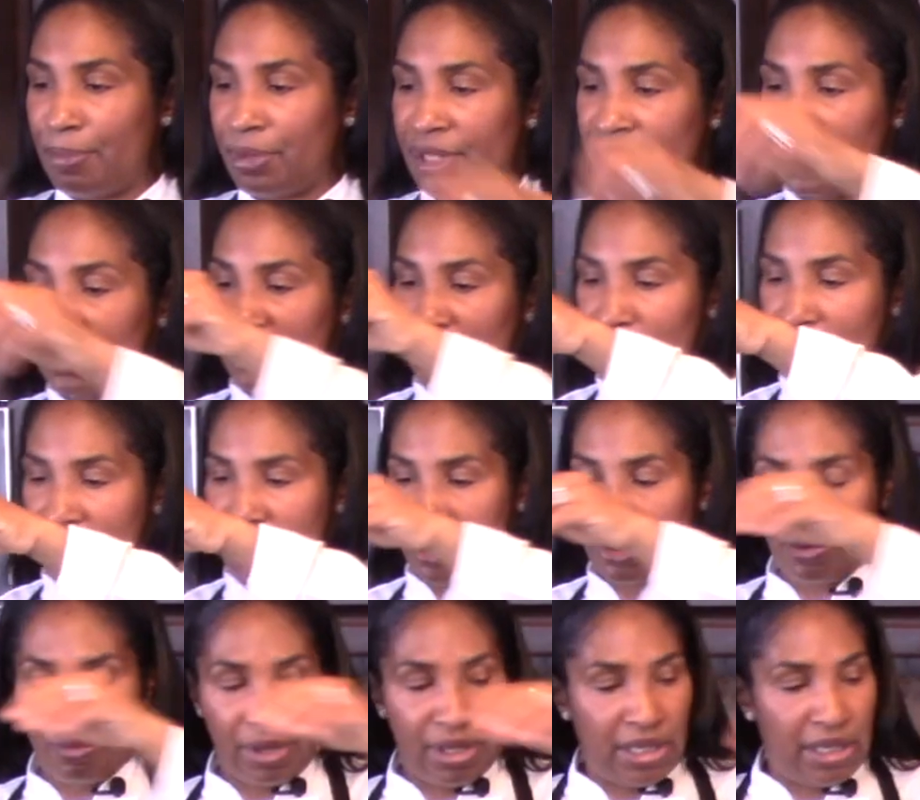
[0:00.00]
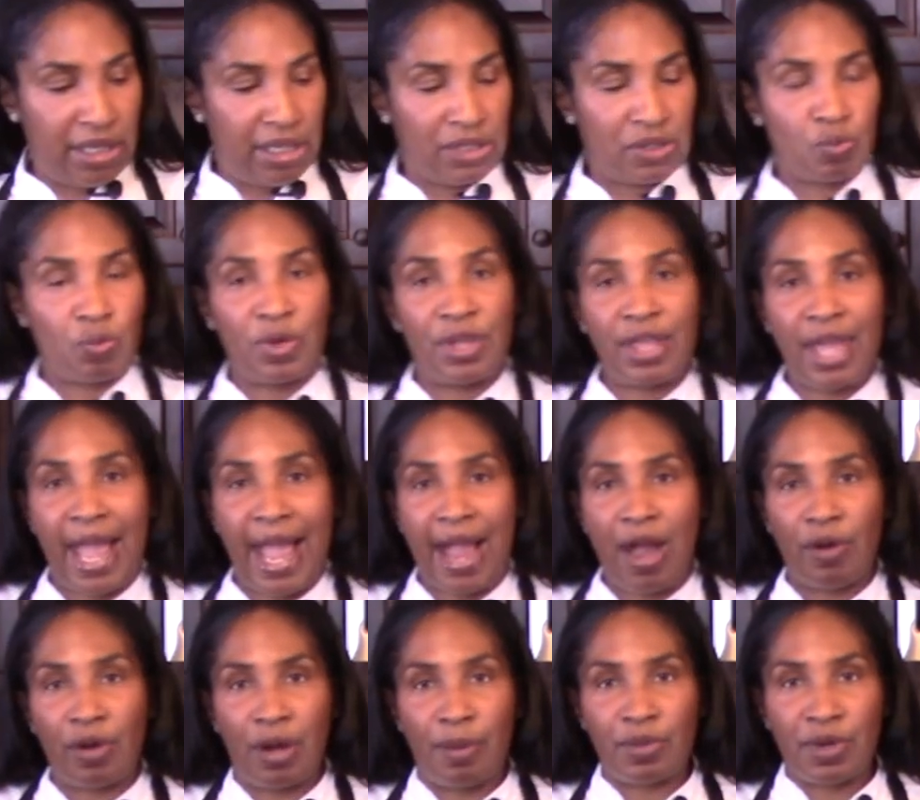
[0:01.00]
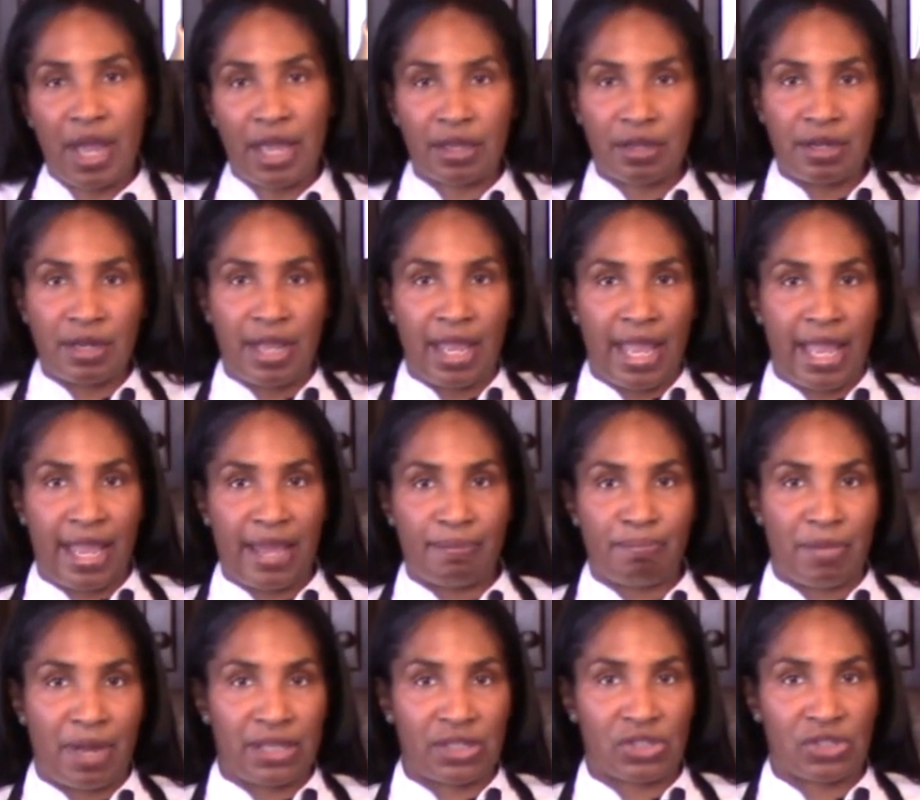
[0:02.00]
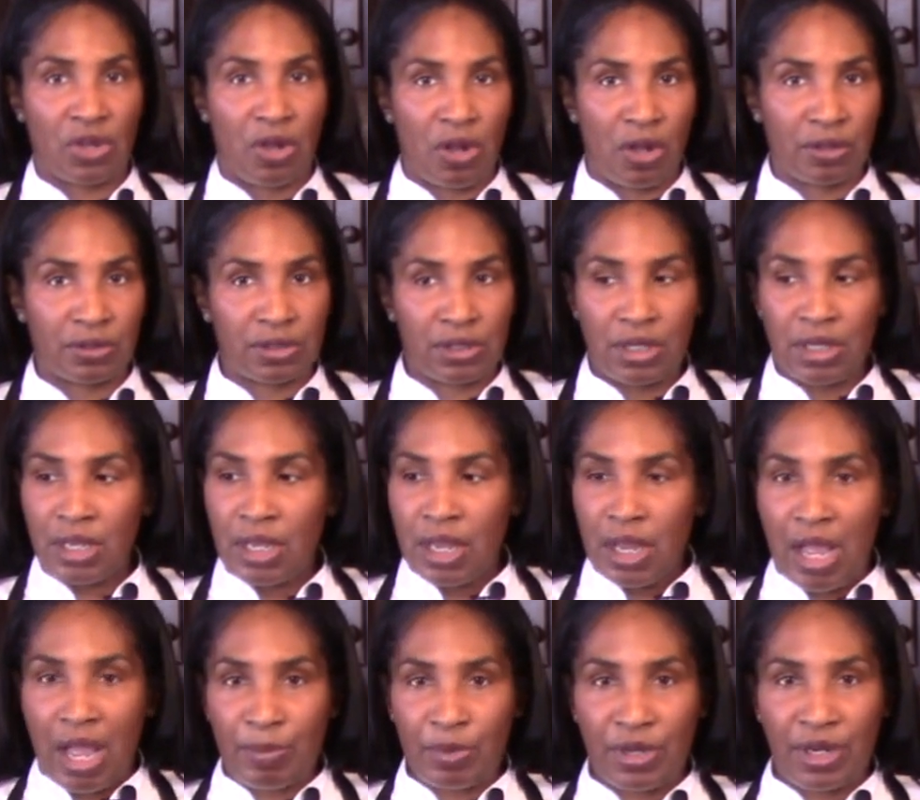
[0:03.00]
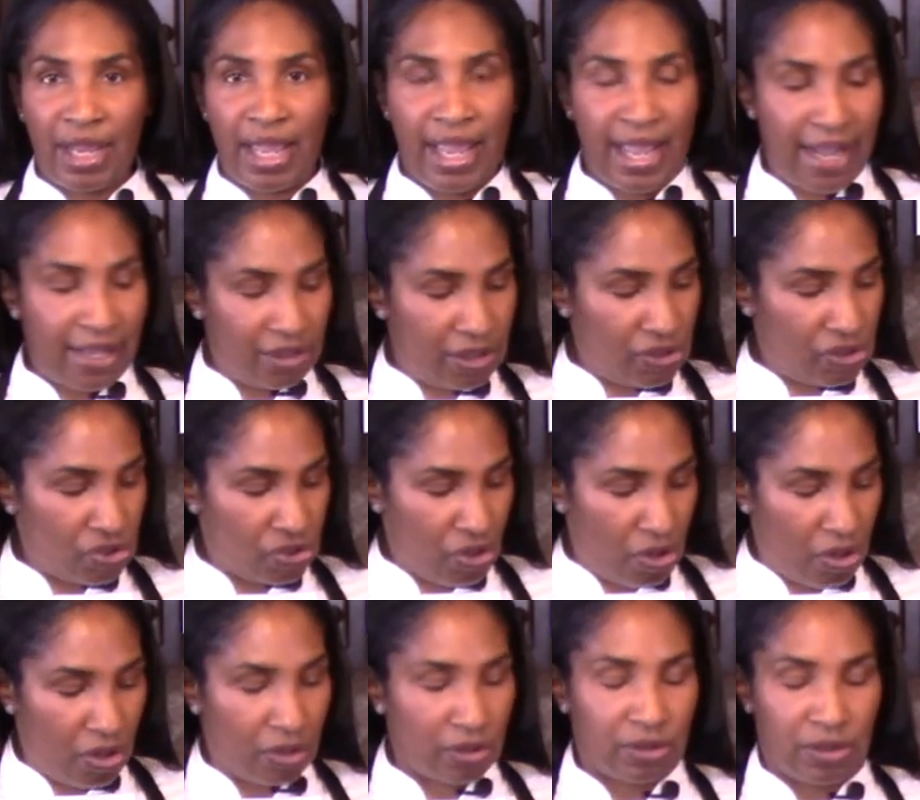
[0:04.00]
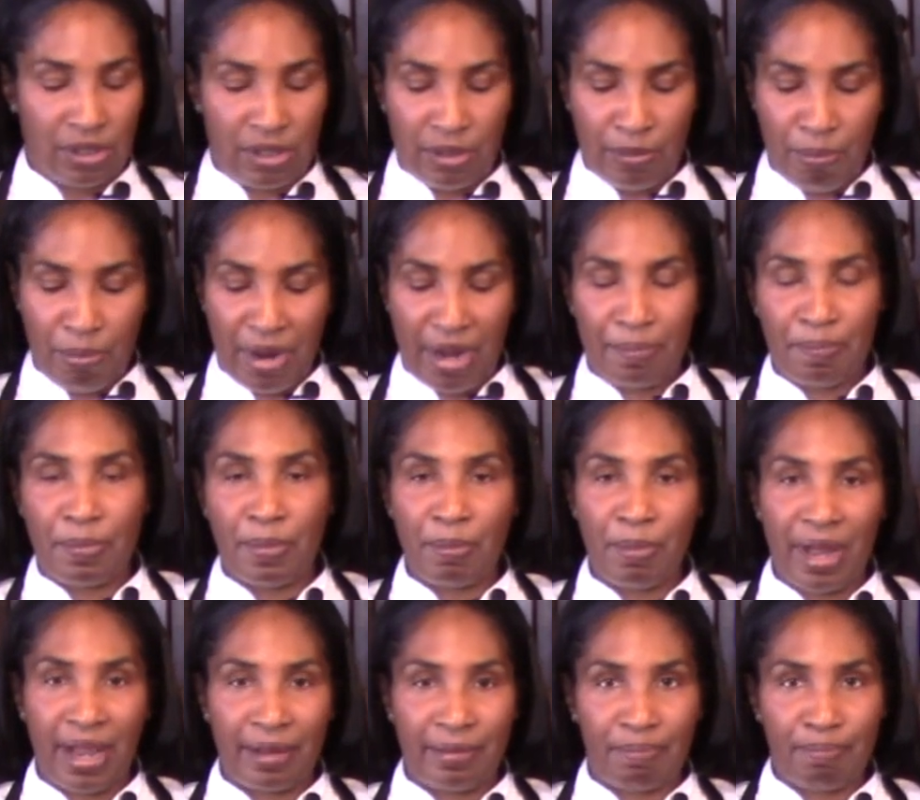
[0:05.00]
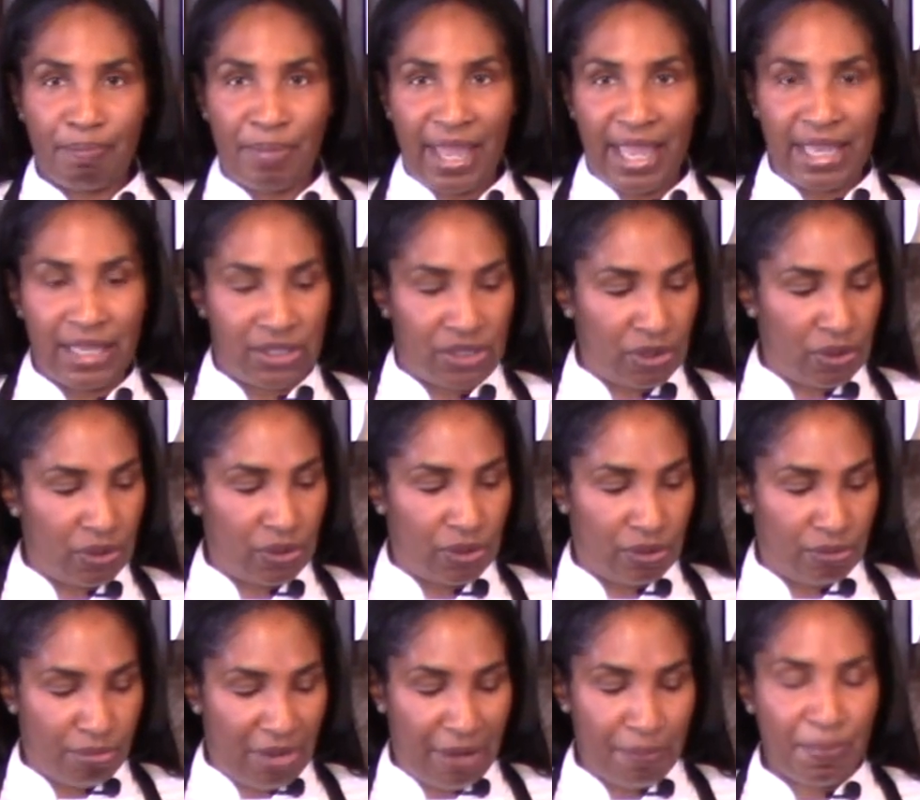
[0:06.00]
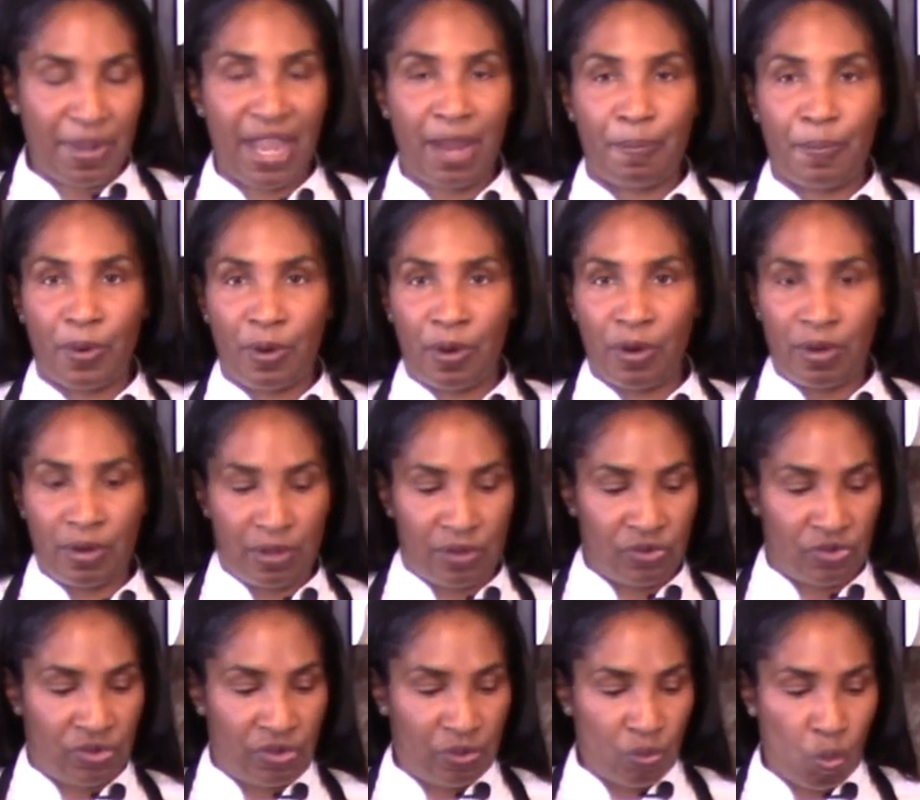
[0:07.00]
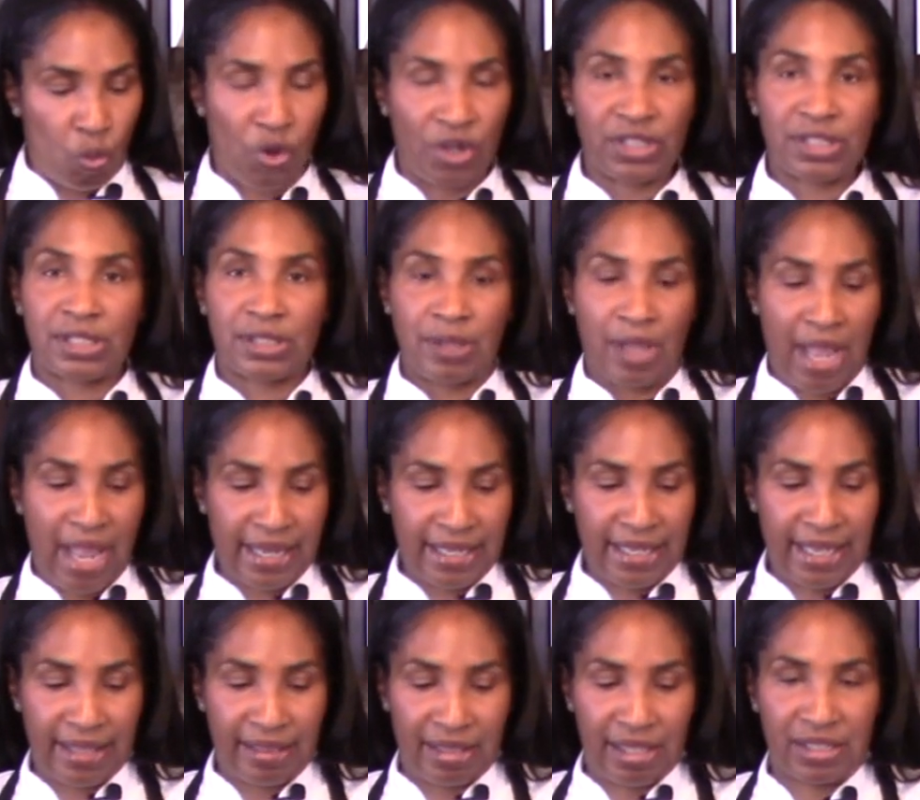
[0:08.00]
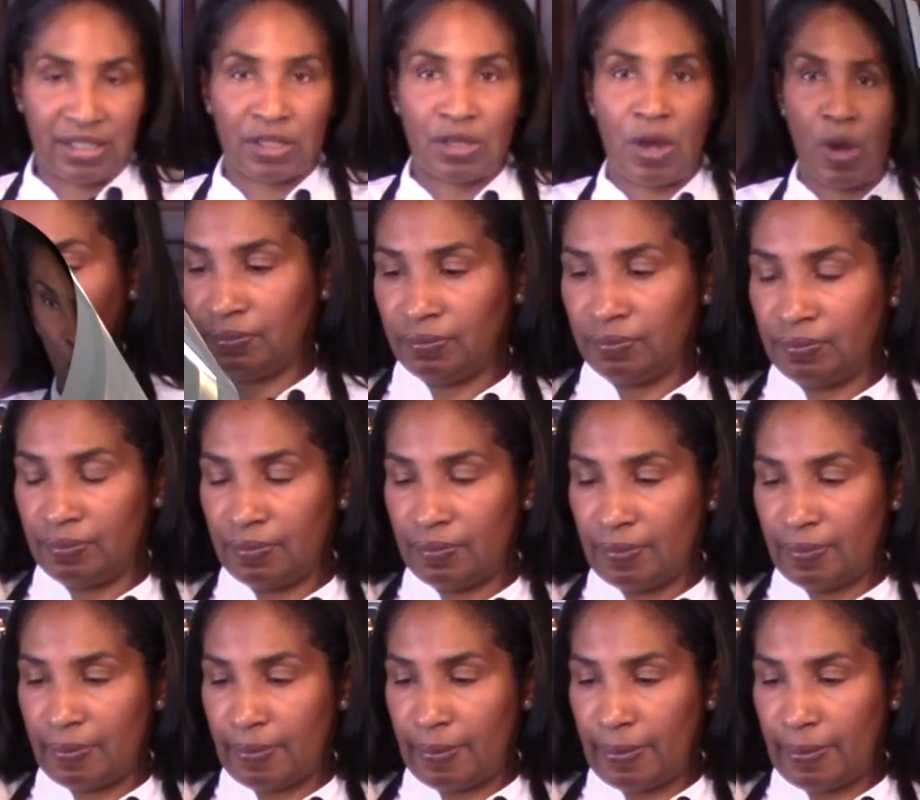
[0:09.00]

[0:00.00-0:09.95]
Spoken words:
blending my ingredients I'm not going to add my salt. I'm going to add the salt, my basil, my pepper once I get this going.